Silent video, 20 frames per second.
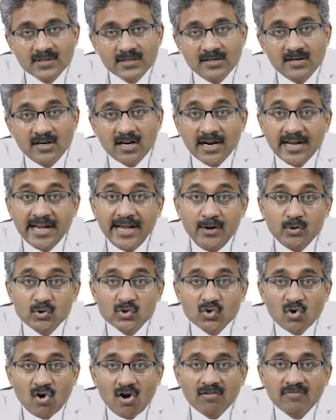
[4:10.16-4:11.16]

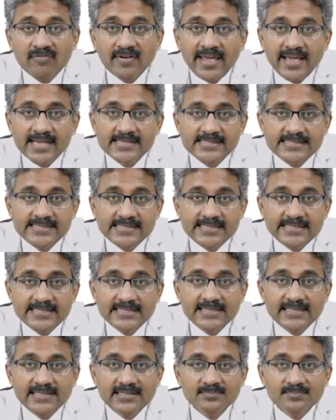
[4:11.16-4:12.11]
Drug-induced cough, AC,